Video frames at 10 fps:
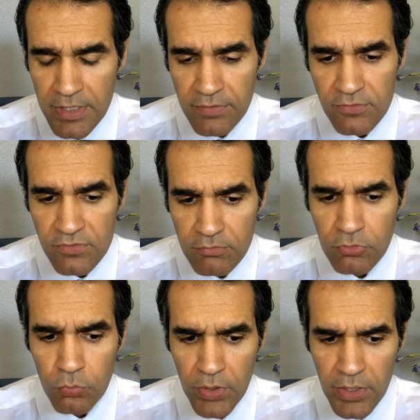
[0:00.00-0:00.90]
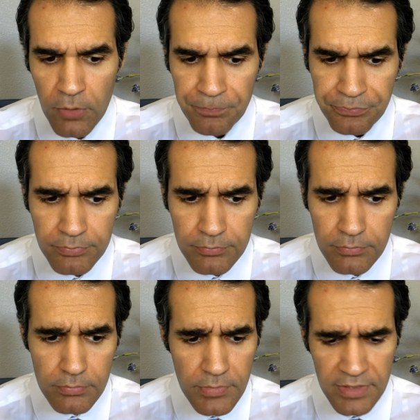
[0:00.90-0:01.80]
in the civil realm
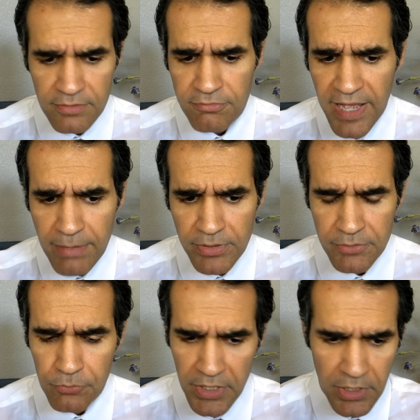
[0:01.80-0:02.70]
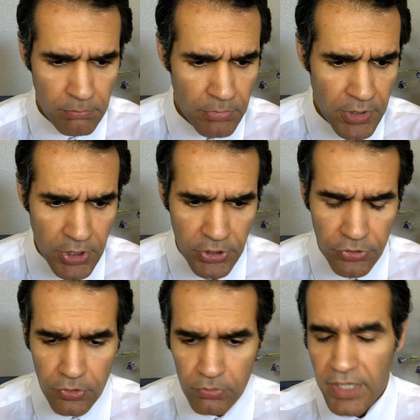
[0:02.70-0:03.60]
in the family realm,
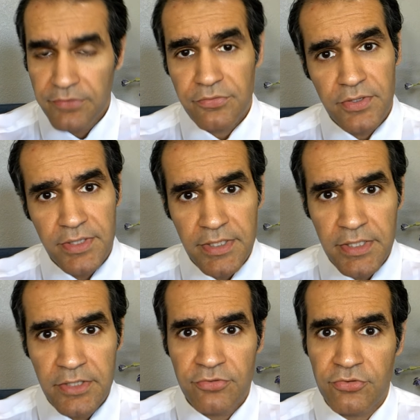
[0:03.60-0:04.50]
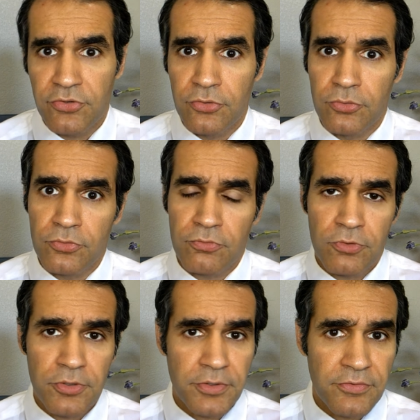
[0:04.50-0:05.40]
you know, custody issues,
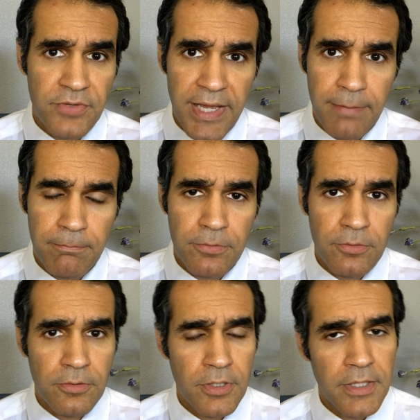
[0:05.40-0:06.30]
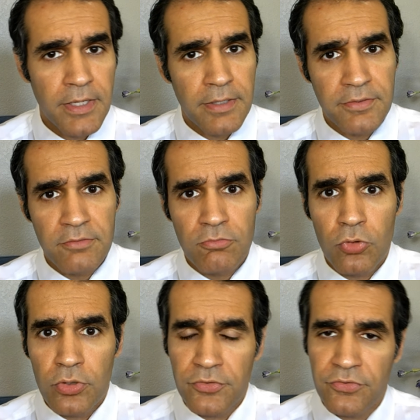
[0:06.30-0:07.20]
for example, uh,
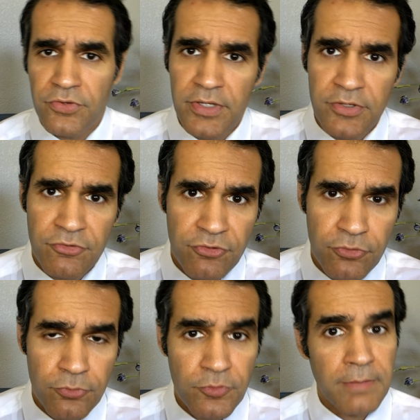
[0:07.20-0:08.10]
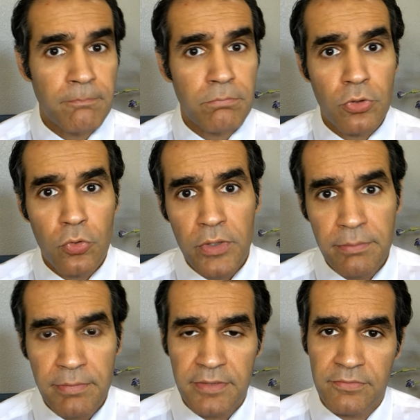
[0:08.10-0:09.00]
divorce issues,
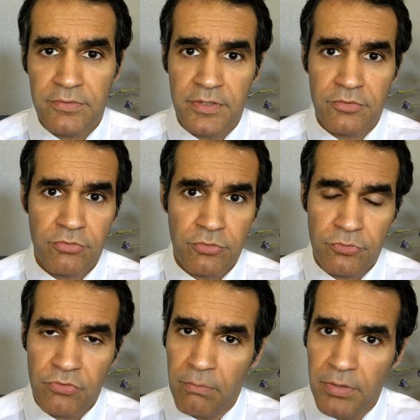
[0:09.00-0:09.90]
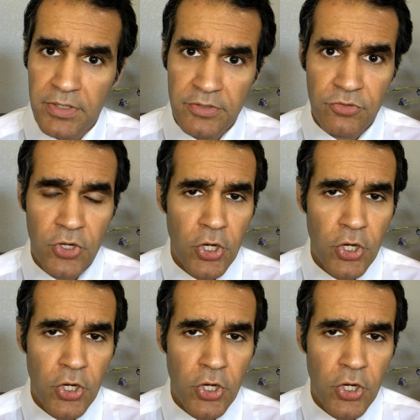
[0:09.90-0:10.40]
employment issues, somebody's